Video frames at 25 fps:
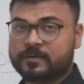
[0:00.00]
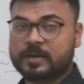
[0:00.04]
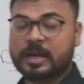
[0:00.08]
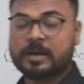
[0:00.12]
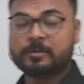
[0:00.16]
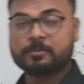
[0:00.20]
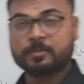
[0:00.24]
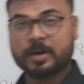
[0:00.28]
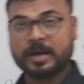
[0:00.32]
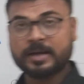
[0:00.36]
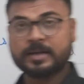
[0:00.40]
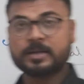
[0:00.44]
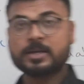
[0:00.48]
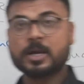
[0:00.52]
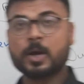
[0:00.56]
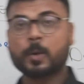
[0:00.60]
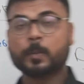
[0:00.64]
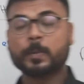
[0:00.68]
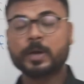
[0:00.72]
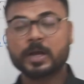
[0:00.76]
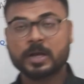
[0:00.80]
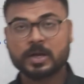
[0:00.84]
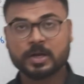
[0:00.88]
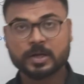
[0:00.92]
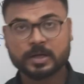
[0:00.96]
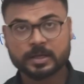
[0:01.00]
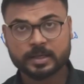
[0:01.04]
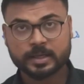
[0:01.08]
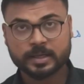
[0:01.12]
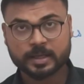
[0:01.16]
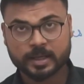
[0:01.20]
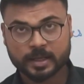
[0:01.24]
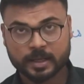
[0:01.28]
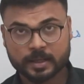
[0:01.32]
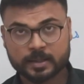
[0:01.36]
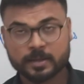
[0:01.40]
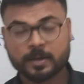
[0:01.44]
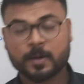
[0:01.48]
And right now we are
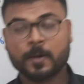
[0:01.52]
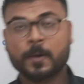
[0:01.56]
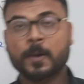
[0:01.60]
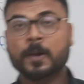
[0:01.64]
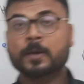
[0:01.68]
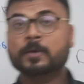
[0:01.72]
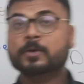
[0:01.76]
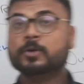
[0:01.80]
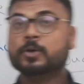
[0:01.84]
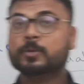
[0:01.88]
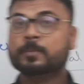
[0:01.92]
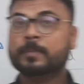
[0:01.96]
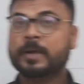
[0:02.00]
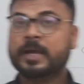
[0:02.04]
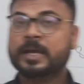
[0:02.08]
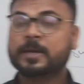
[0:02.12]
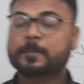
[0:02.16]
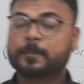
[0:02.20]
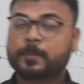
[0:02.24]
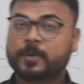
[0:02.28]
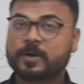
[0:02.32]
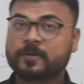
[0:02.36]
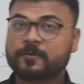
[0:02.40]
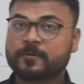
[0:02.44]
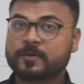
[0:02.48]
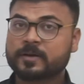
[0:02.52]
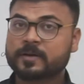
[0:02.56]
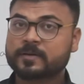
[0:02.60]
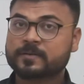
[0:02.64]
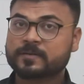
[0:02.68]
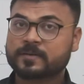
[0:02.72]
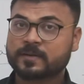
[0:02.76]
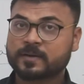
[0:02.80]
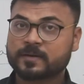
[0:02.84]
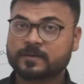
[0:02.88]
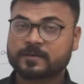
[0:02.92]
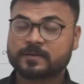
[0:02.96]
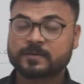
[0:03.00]
learning it to make
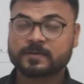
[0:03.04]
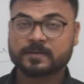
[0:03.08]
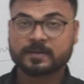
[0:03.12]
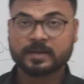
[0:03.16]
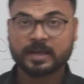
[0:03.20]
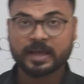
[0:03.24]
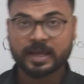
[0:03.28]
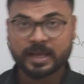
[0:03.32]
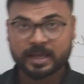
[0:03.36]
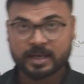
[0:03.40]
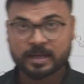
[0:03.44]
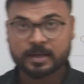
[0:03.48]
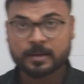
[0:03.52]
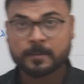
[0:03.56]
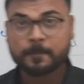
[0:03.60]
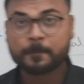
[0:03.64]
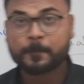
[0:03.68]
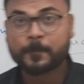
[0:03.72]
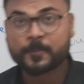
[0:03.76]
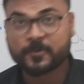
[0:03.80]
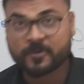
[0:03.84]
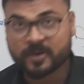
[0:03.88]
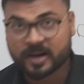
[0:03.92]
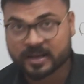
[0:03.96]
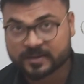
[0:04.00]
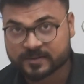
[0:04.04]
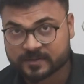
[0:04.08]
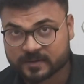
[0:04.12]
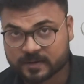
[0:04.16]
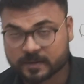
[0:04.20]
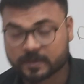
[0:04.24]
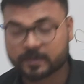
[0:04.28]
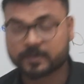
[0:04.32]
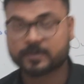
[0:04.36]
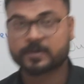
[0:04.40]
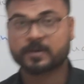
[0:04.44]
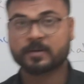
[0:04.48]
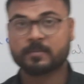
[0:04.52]
preferences in
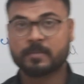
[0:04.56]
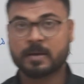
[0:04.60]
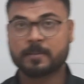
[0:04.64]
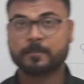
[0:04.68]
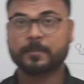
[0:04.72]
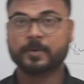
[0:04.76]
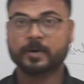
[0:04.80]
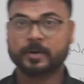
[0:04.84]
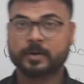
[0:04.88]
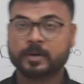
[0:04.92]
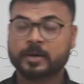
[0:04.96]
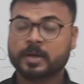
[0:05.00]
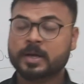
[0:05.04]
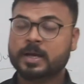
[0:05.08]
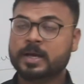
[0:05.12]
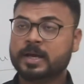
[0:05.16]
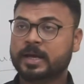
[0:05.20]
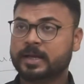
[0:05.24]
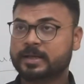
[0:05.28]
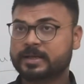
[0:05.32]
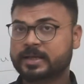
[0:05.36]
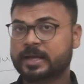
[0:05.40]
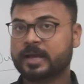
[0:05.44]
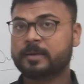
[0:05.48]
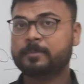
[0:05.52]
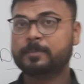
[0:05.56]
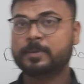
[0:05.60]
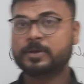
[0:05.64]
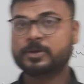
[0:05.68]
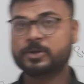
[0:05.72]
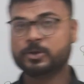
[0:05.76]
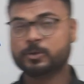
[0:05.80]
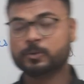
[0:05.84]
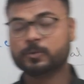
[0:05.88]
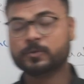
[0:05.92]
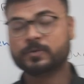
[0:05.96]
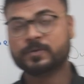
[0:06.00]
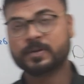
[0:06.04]
present. Remember, it can be
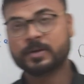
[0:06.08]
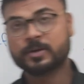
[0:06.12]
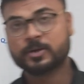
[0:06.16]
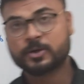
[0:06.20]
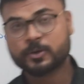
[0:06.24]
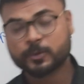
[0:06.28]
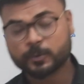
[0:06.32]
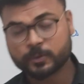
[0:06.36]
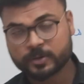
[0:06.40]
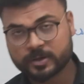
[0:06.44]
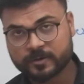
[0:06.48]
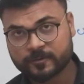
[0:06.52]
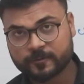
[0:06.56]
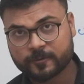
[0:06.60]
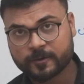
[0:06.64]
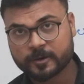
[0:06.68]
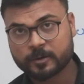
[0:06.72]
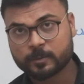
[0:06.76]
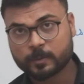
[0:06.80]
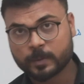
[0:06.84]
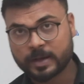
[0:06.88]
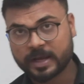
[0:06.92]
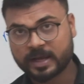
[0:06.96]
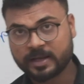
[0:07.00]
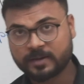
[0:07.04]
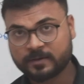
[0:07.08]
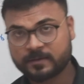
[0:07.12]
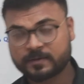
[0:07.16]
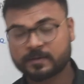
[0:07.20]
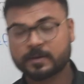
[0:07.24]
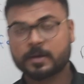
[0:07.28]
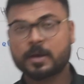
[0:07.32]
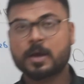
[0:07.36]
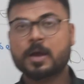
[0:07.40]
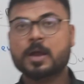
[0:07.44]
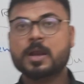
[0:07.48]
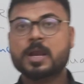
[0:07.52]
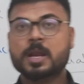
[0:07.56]
used in two different
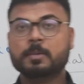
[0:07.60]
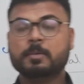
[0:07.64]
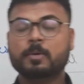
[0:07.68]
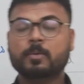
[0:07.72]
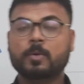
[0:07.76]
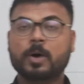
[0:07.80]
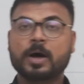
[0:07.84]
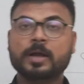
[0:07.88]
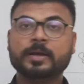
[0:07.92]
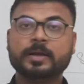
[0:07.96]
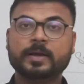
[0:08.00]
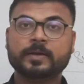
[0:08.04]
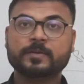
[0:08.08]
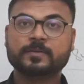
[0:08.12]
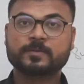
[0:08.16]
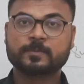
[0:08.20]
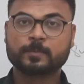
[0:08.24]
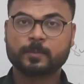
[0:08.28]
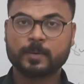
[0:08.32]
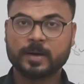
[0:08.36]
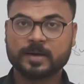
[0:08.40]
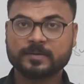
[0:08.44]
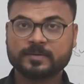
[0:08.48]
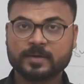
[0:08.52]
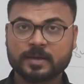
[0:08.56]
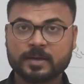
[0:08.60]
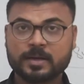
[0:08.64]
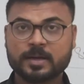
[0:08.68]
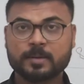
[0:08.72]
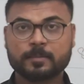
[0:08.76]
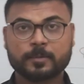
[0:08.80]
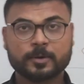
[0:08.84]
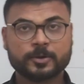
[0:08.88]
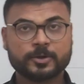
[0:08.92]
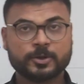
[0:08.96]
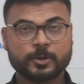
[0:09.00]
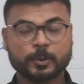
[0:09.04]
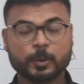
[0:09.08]
ways. Number one is present,
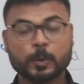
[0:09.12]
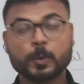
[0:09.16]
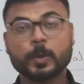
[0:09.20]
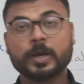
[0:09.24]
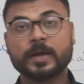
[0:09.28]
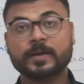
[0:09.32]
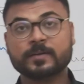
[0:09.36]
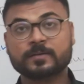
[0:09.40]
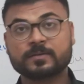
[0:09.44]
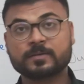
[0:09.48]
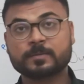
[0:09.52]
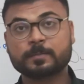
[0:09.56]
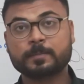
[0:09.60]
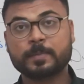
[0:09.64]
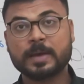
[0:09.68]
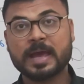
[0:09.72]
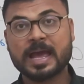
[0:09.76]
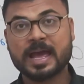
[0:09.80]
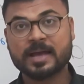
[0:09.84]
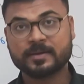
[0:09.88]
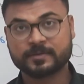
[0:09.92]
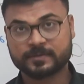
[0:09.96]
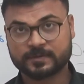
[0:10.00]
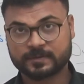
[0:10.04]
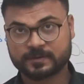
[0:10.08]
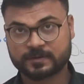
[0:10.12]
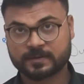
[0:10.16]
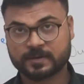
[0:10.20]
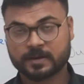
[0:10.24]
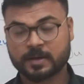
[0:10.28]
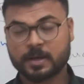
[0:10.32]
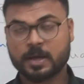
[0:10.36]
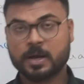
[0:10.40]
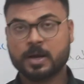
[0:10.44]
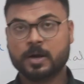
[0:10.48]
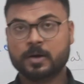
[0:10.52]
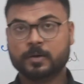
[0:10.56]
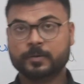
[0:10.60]
number two is past.
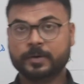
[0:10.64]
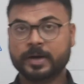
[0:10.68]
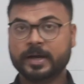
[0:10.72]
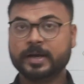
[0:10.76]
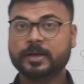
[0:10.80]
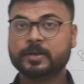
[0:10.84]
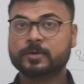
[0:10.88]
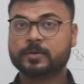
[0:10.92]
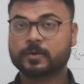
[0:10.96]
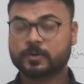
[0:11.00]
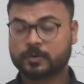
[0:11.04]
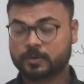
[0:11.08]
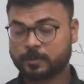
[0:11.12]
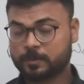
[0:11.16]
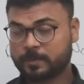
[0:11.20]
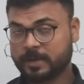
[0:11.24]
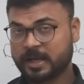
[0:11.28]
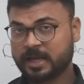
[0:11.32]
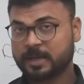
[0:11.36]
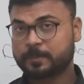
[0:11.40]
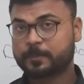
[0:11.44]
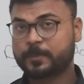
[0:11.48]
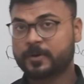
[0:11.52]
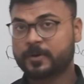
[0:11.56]
Right? So to make